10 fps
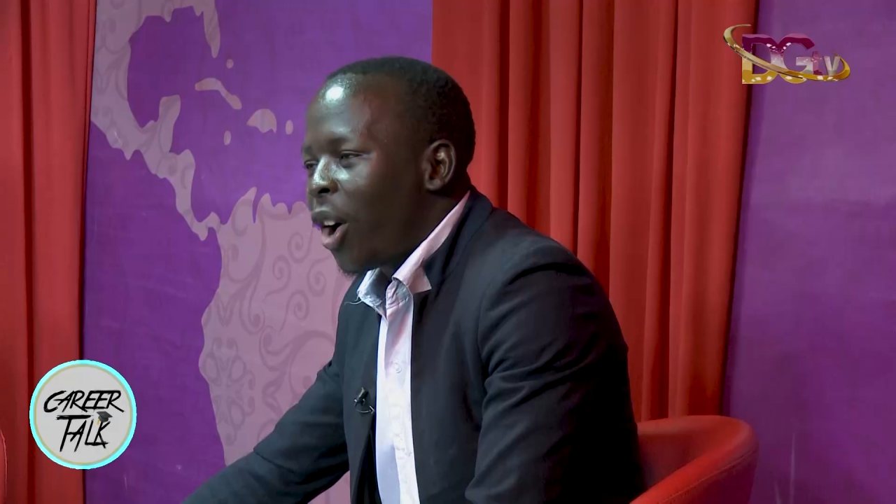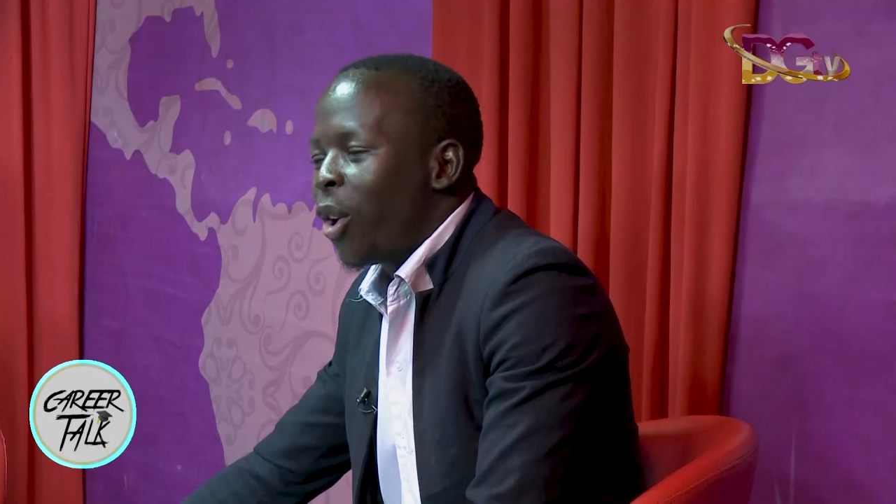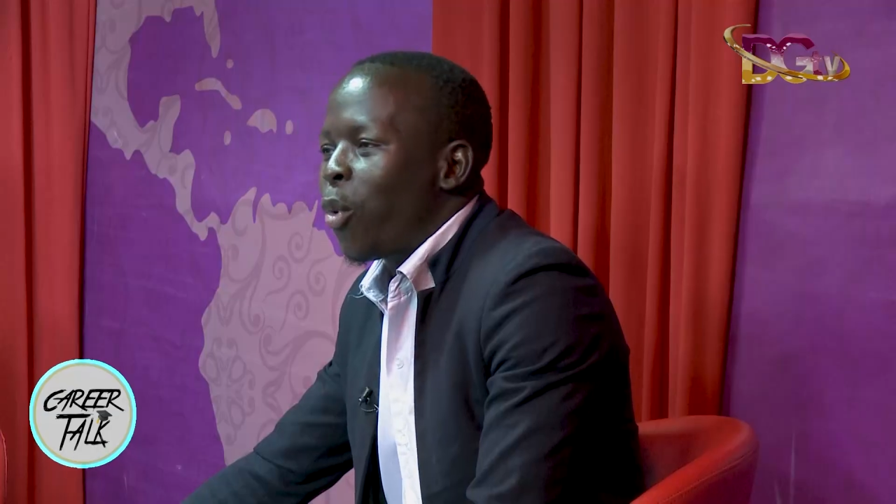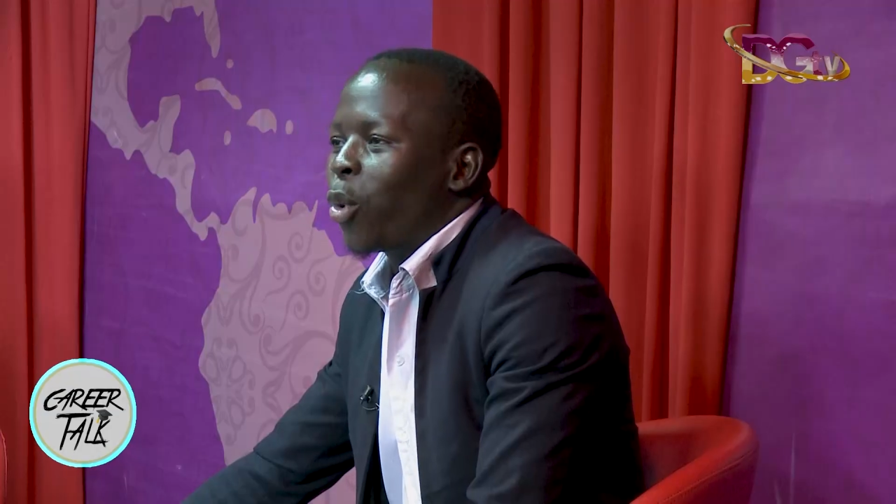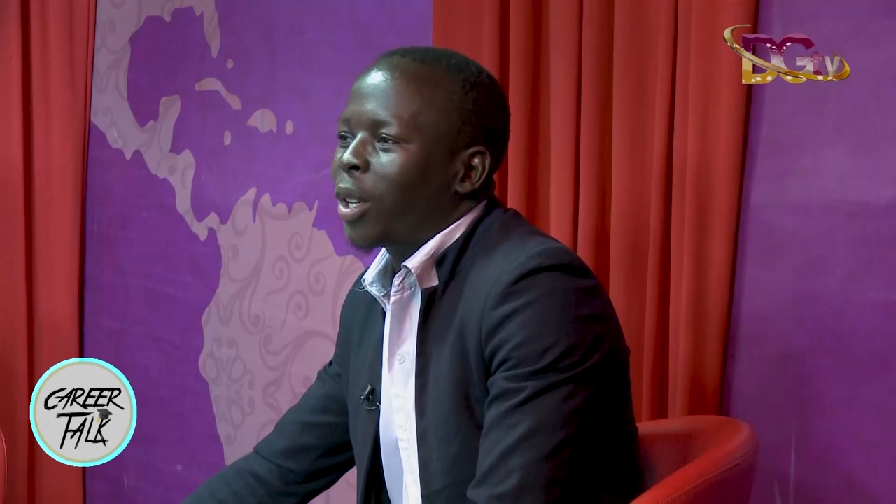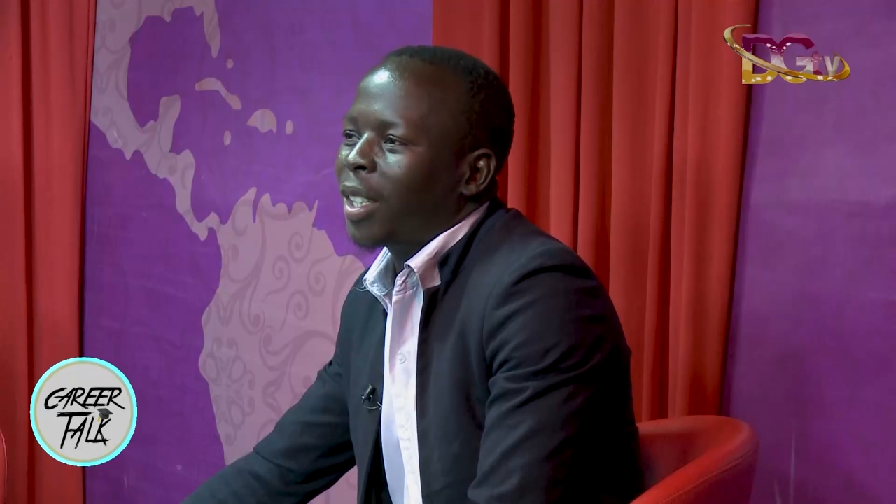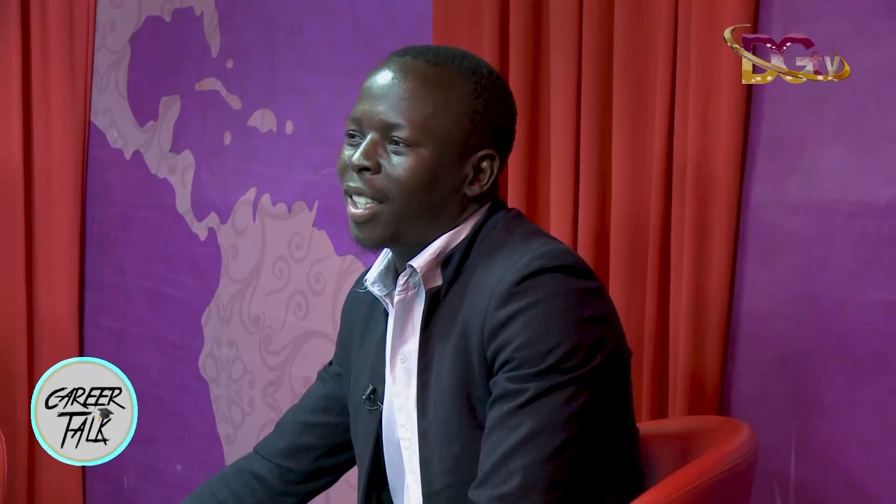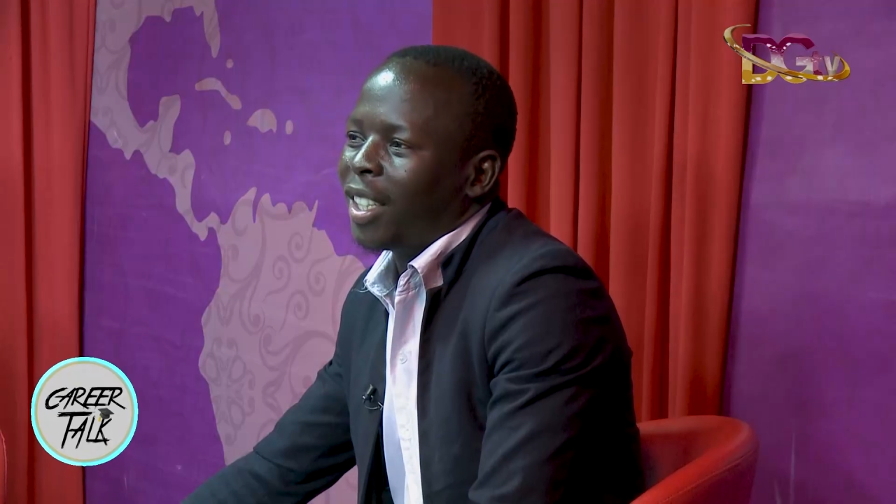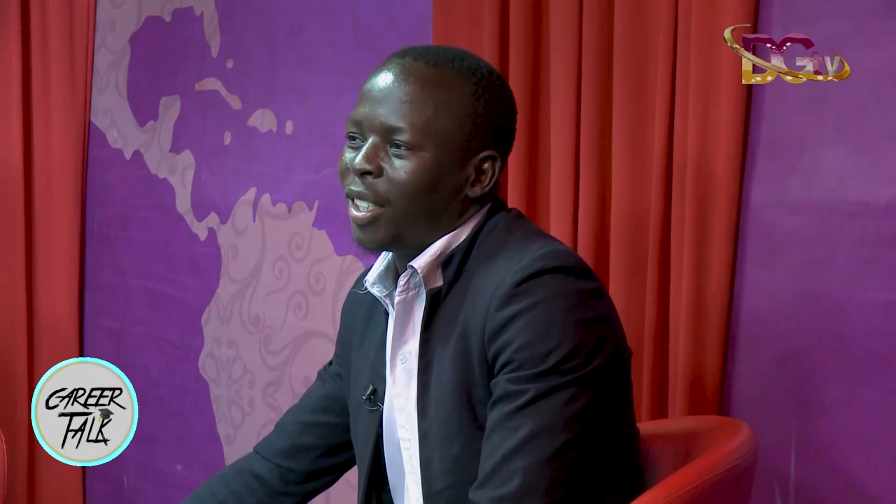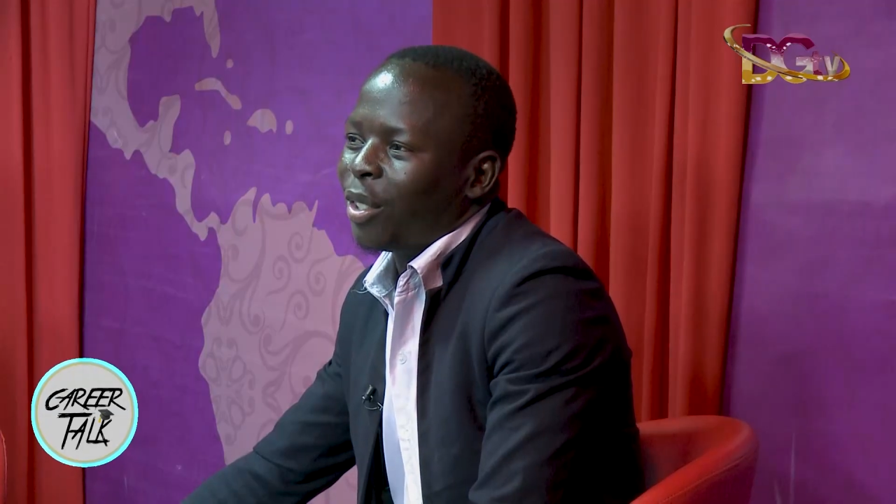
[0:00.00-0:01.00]

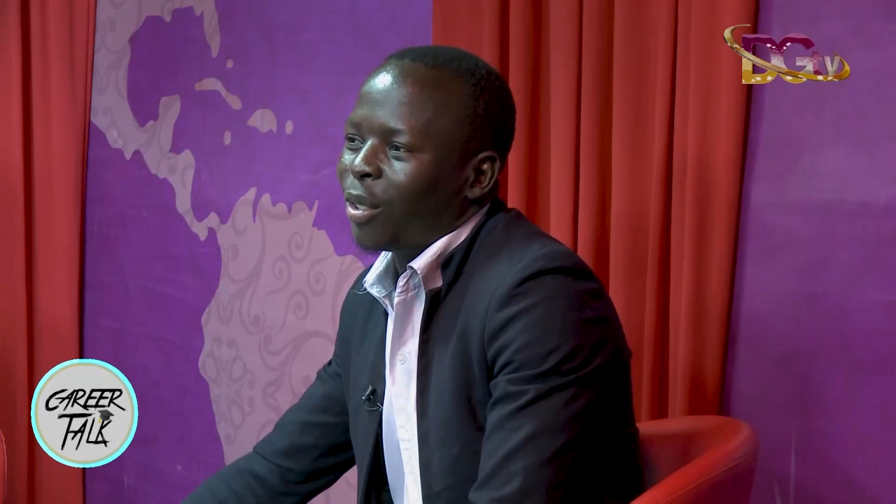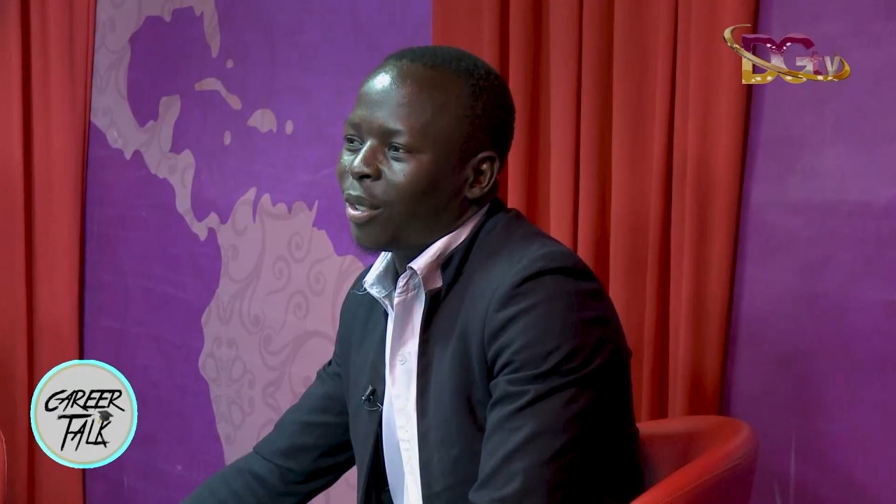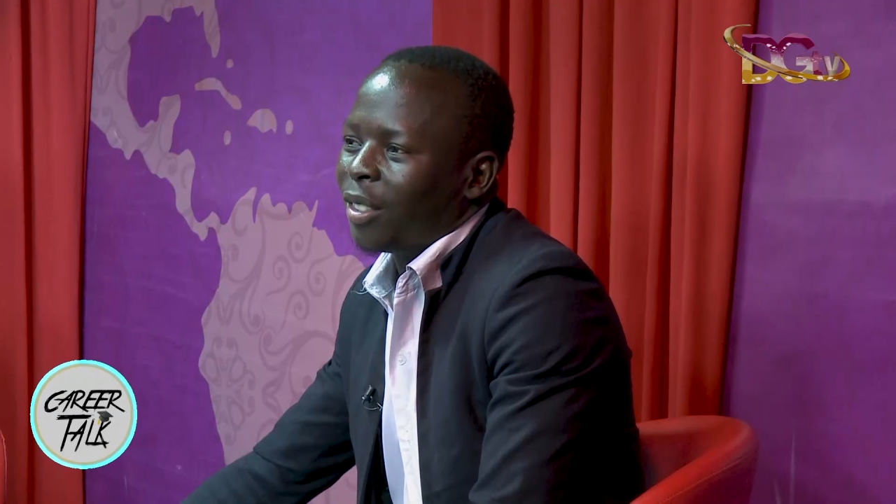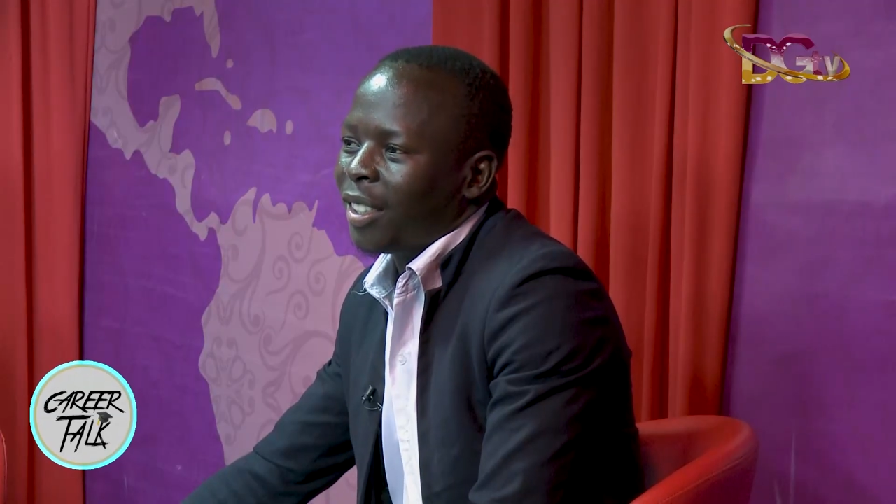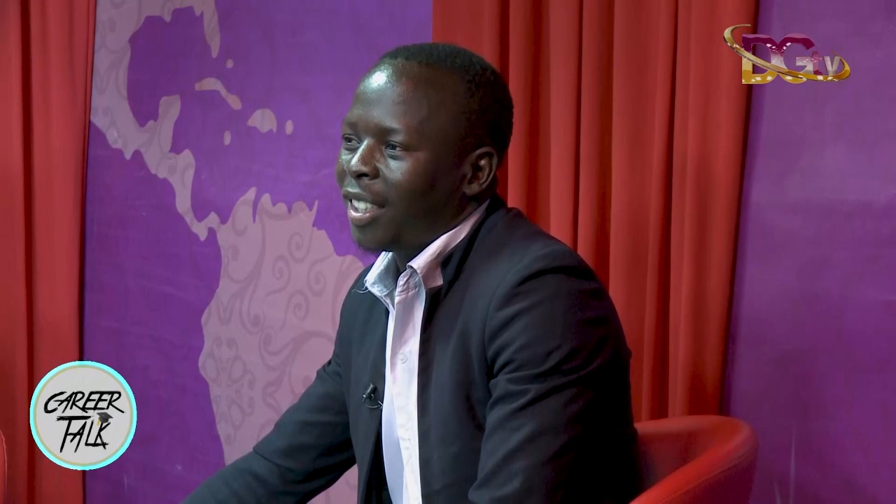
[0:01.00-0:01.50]
Okiyo.